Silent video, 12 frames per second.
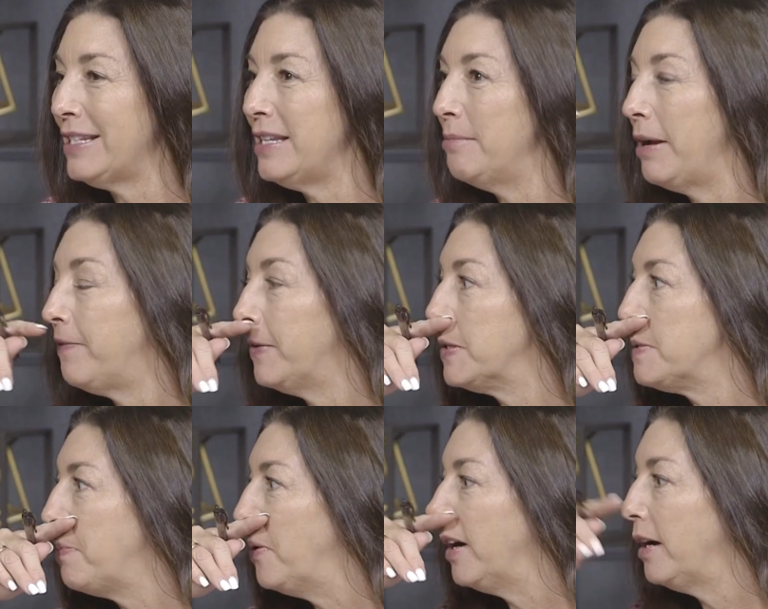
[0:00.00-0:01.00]
Jackson, my
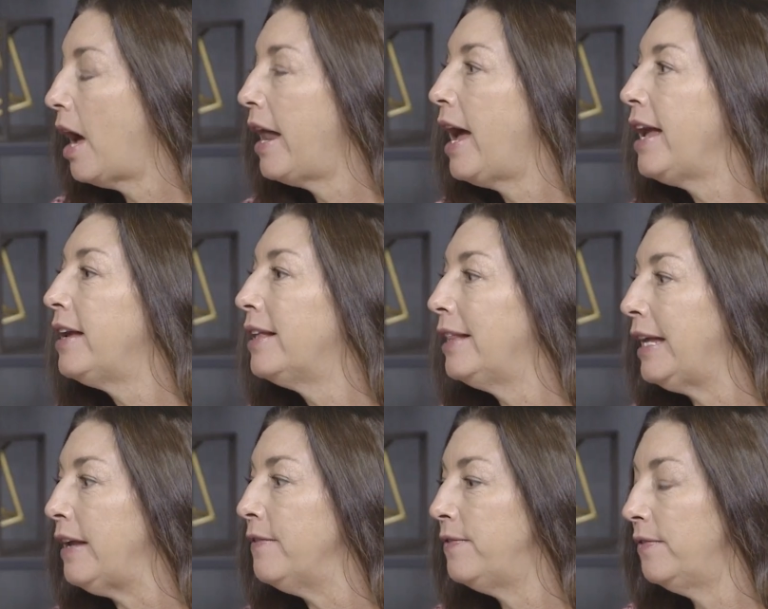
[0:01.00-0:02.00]
firstborn, and I
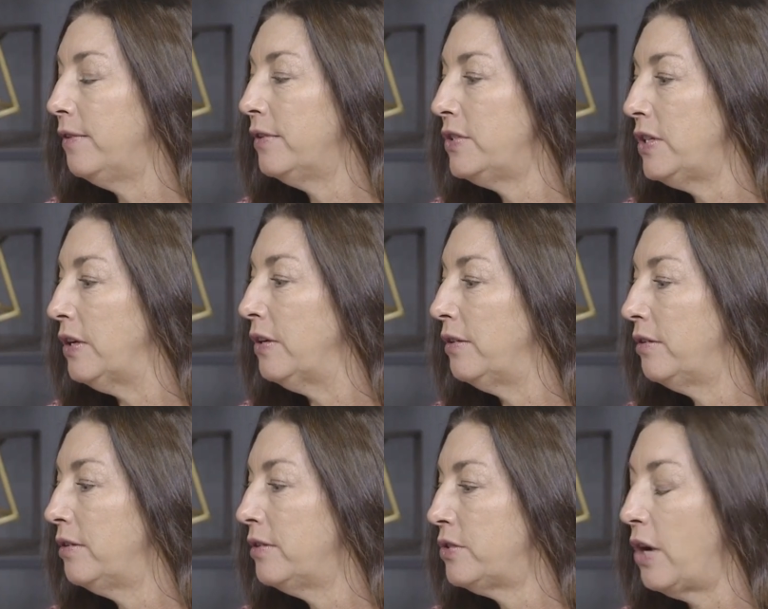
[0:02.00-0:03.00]
cleave to
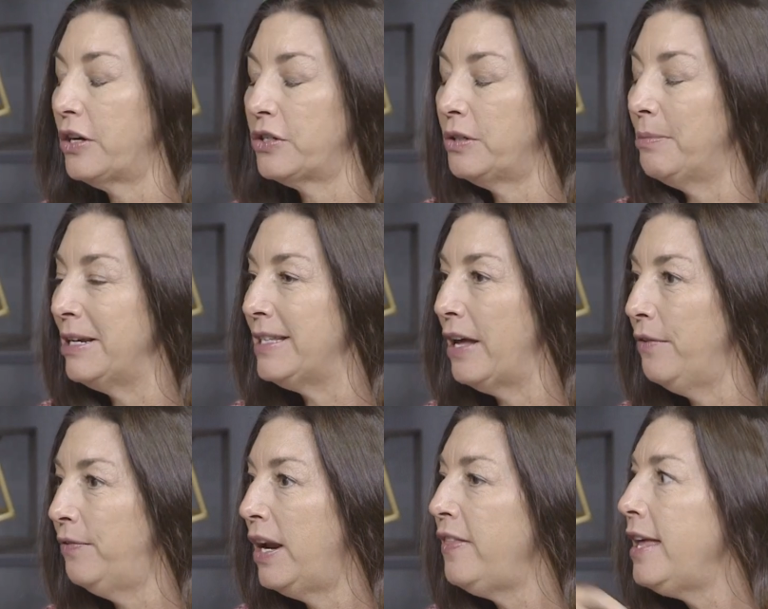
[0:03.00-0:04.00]
structure
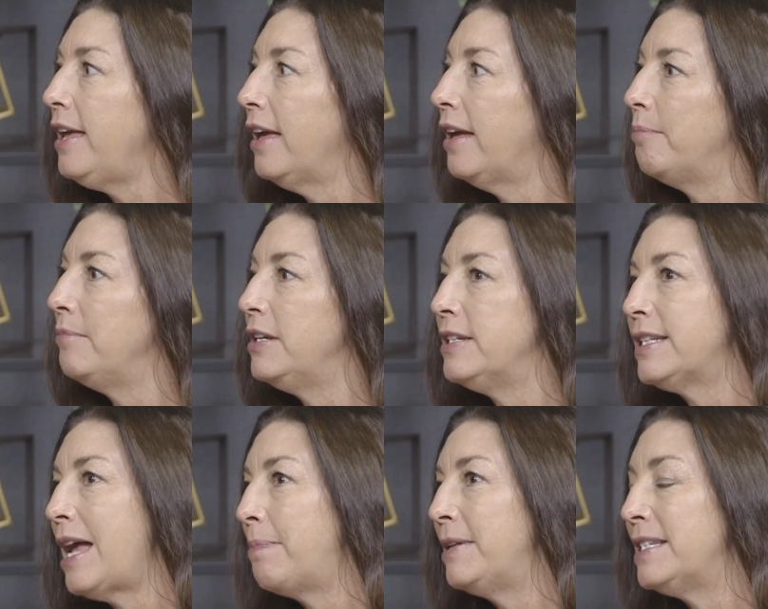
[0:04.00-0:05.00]
myself, and I think it
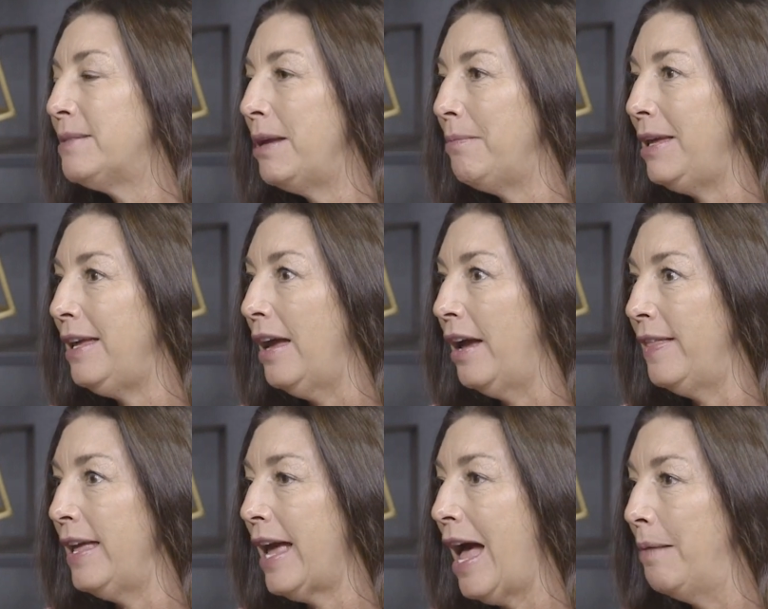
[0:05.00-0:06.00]
just happens to make me, I
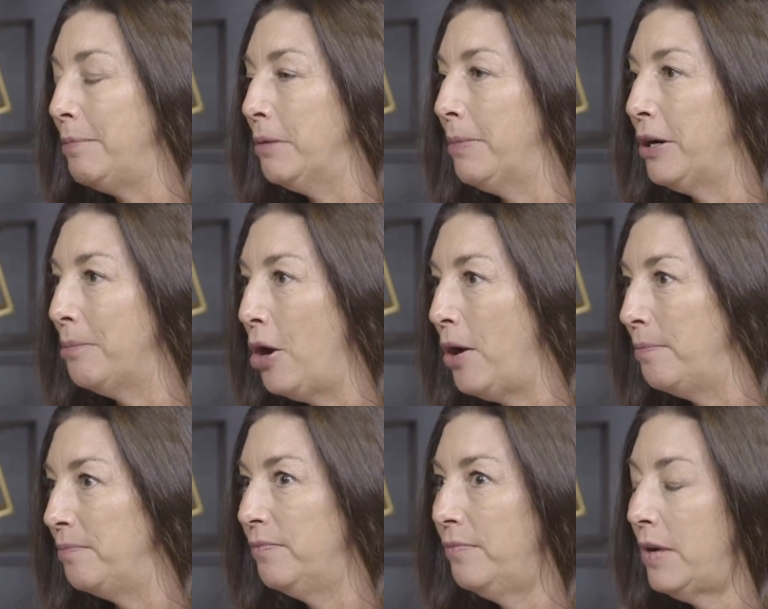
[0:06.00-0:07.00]
think, a happier, better
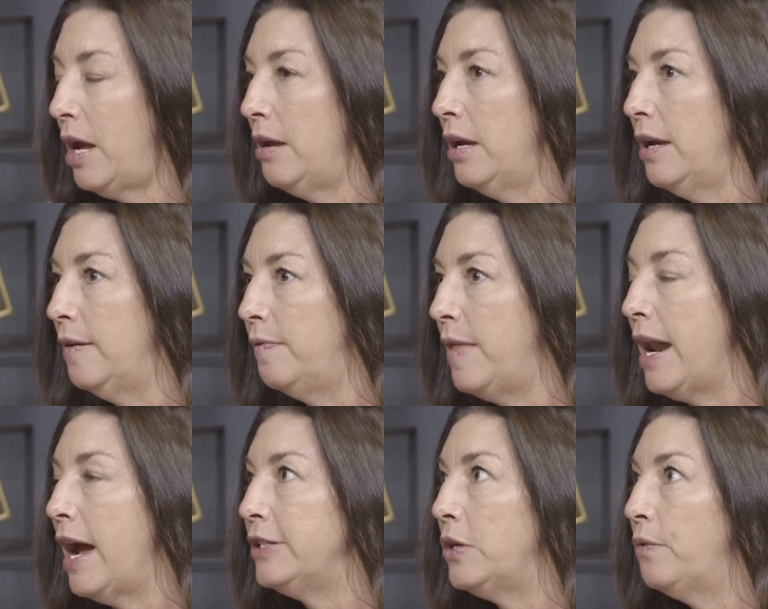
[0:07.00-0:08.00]
mom.
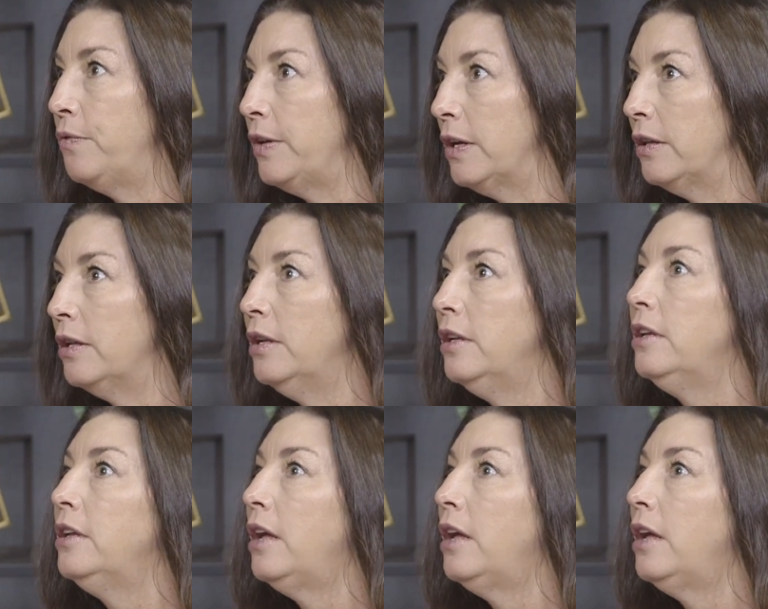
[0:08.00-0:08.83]
Then I don't feel